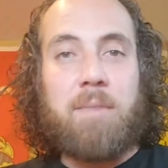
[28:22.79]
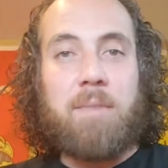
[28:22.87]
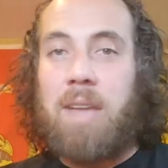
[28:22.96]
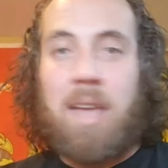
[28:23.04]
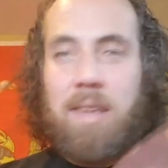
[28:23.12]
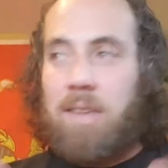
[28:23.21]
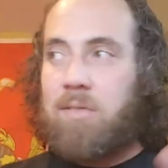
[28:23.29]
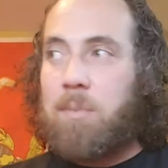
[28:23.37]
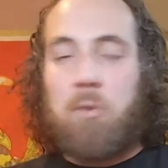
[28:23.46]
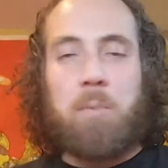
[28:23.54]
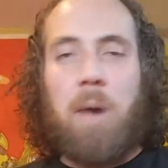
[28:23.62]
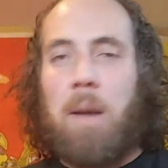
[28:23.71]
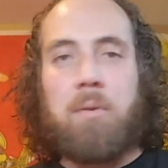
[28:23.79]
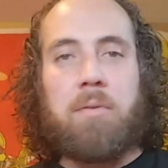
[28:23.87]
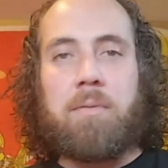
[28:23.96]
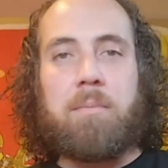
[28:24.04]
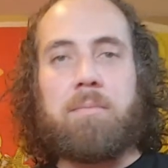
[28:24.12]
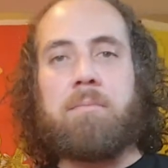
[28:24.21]
But again, he's the most
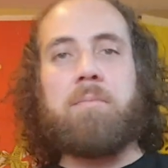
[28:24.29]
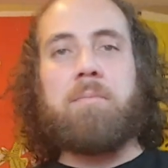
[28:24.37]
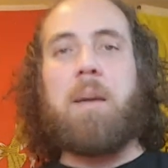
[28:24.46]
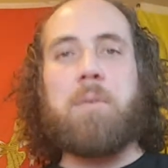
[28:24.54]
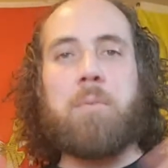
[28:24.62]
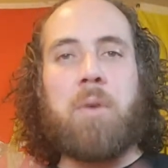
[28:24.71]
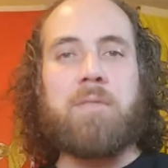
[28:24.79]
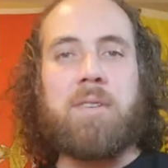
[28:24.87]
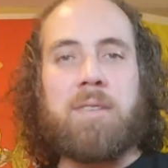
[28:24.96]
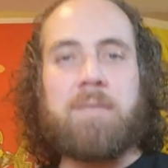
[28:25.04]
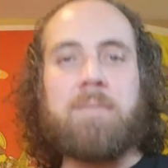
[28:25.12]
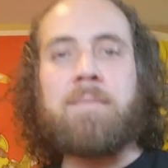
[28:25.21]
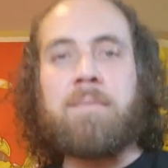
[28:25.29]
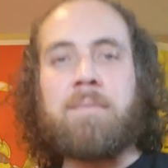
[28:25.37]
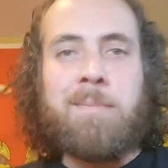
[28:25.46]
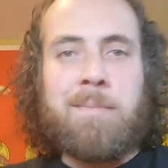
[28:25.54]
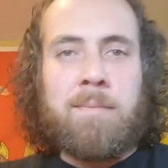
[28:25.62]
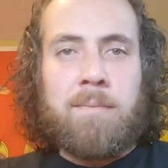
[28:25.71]
popular president.
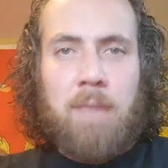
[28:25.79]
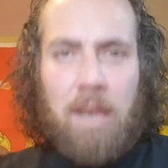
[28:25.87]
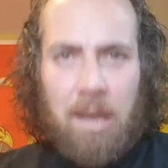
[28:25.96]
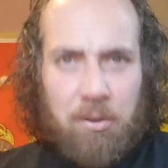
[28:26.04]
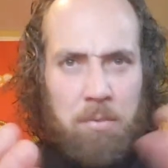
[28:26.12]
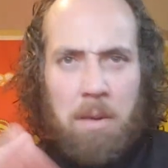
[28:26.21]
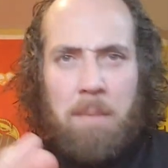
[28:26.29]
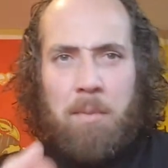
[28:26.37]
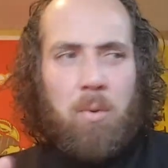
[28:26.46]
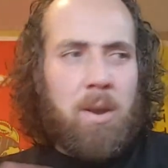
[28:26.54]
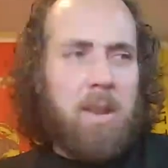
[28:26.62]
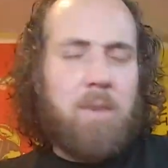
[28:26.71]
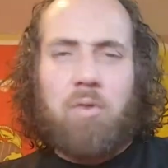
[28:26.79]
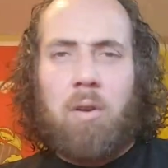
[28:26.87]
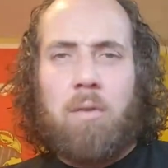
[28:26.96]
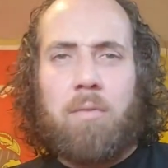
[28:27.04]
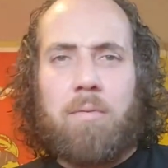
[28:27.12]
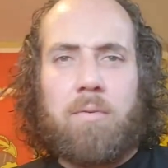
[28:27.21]
You guys remember when he
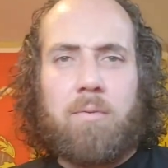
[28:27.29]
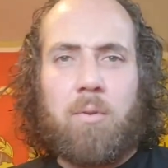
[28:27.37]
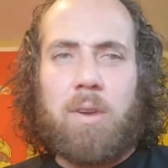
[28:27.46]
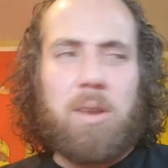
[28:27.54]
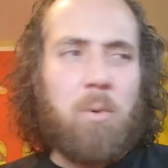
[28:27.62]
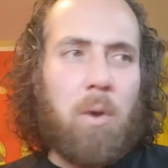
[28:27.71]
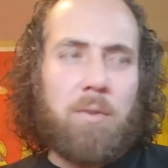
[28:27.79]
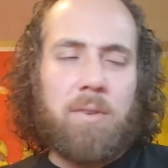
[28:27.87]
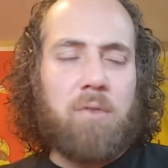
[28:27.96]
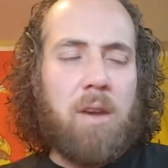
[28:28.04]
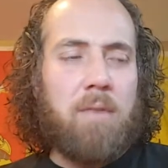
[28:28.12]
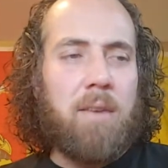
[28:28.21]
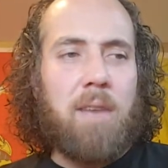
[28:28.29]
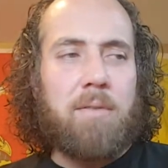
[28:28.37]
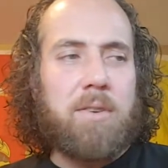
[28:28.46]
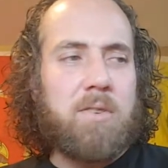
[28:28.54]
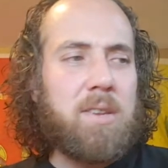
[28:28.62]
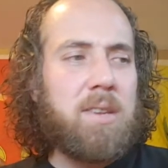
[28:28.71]
drove, or he wasn't driving,
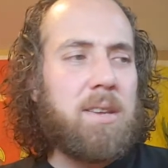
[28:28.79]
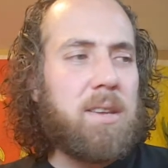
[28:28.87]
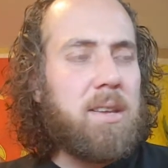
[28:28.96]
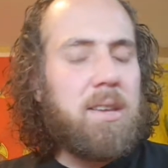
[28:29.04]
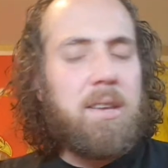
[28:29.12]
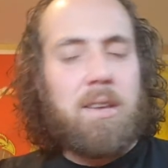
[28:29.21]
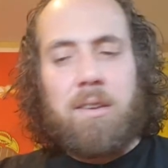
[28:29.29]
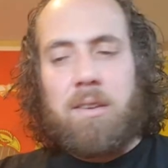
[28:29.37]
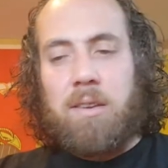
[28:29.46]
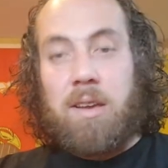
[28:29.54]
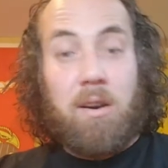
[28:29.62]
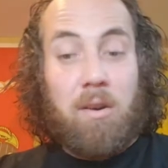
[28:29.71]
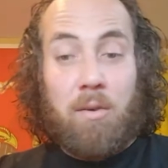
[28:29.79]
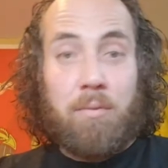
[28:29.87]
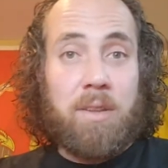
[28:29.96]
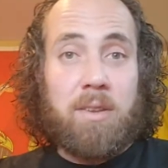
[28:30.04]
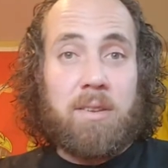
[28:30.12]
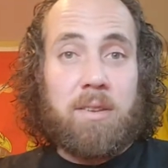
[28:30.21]
obviously.
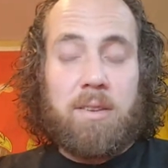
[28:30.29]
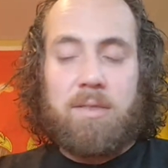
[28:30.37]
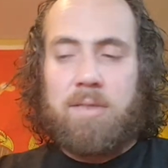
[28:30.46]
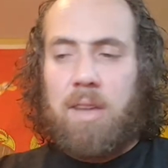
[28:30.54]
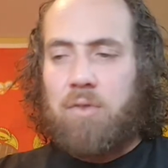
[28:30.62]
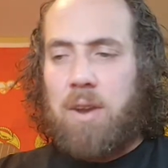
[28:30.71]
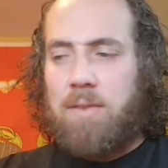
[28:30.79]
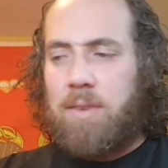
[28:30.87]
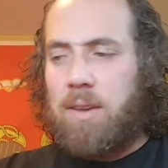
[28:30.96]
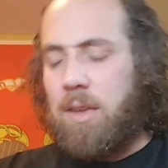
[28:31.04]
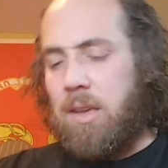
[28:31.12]
Hopefully, he's not driving.